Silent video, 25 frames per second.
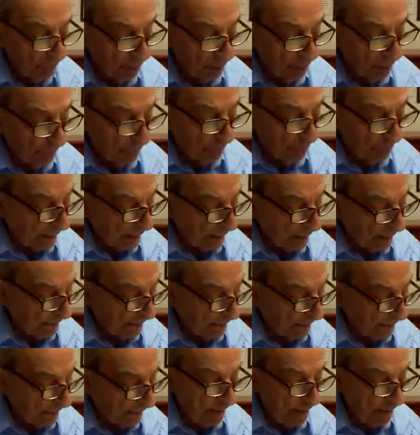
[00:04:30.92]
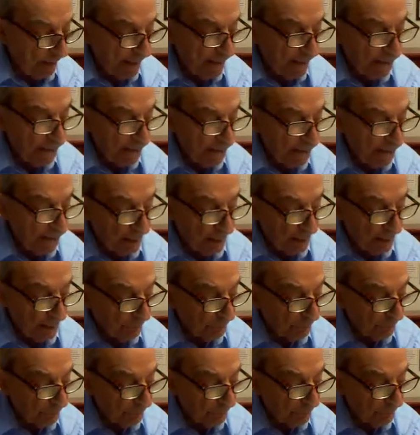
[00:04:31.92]
impacting the
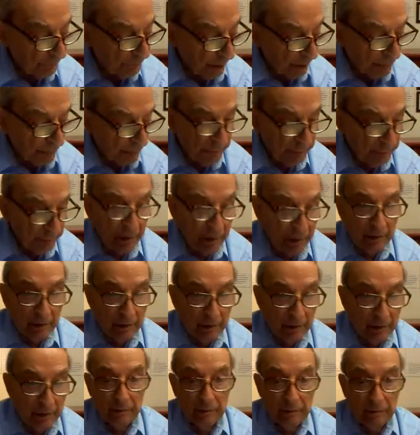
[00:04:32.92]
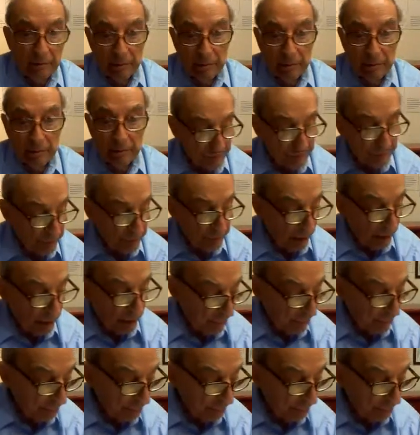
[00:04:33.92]
healthcare
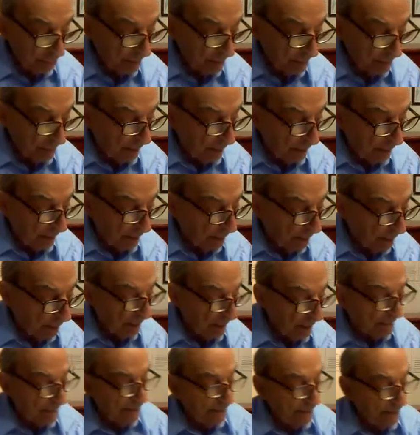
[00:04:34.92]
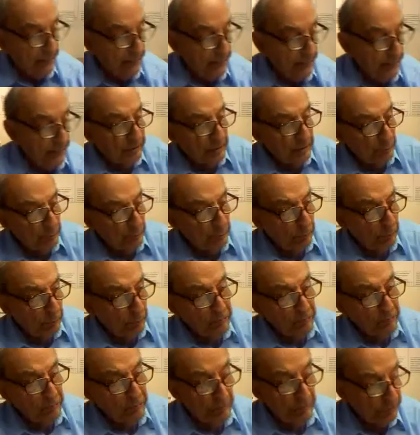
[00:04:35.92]
landscape and outline some
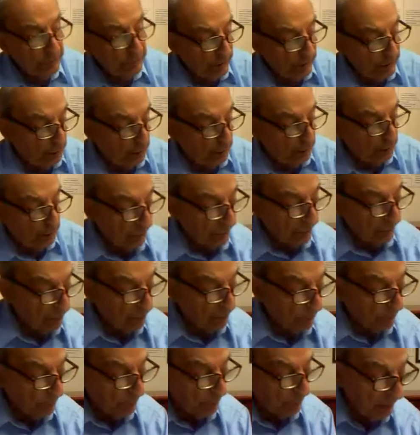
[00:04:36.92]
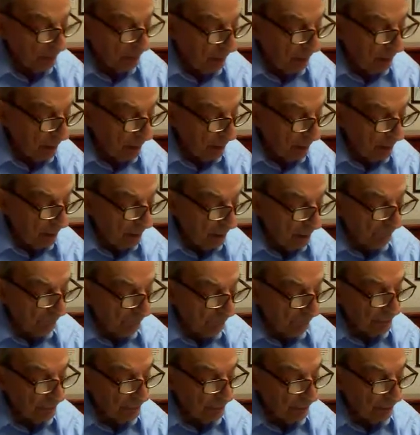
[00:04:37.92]
choices that are available
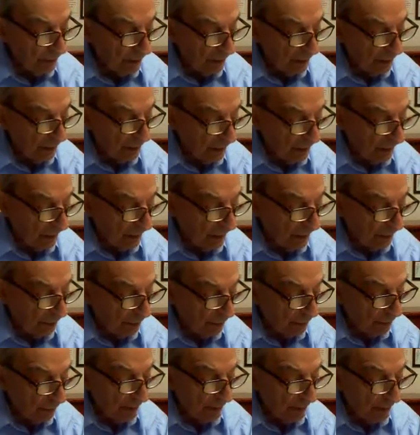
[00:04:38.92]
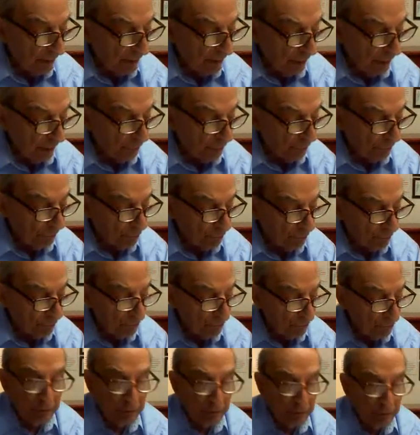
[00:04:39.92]
facing health plan managers
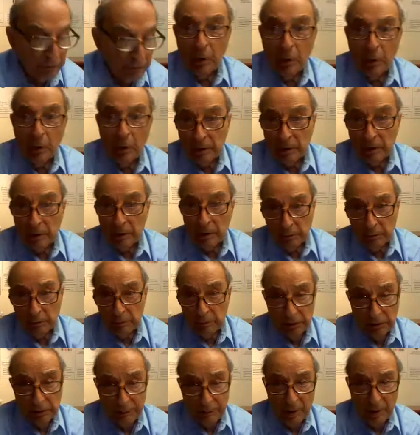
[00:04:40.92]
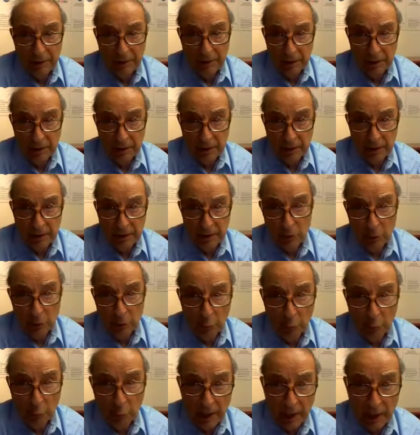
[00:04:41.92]
in responding to these
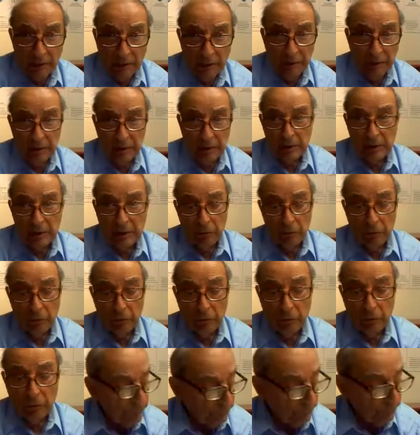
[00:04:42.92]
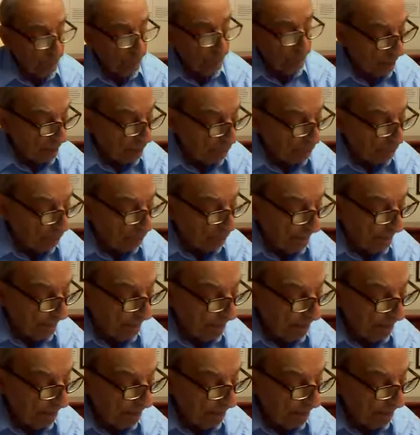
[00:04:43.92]
new realities of the 21st century.